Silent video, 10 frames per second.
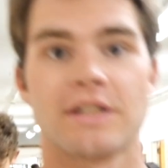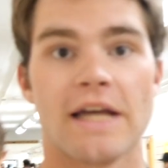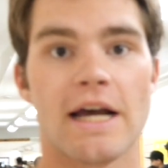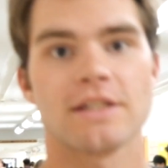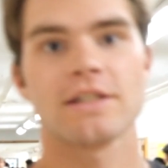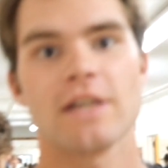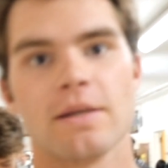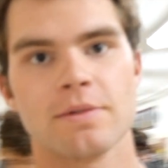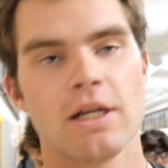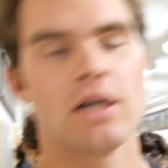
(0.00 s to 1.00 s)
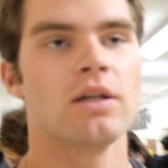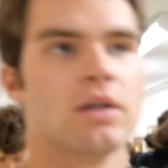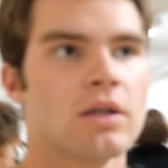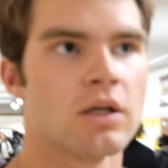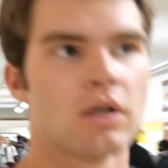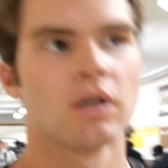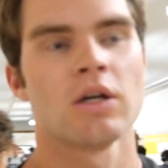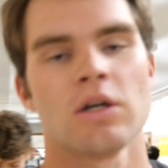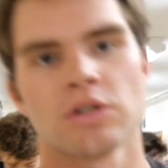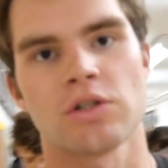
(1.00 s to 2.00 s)
stats exam today,
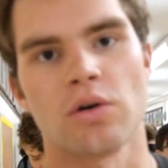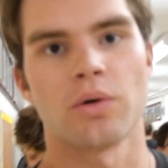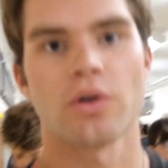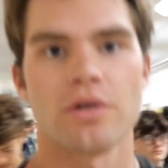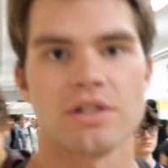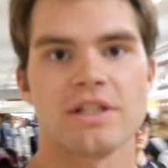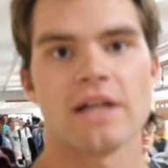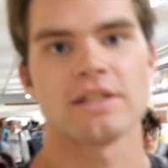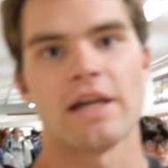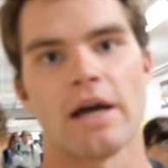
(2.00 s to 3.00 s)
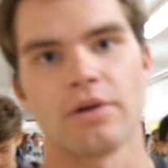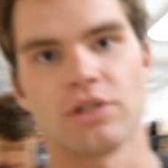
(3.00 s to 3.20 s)
so we're going to stats now,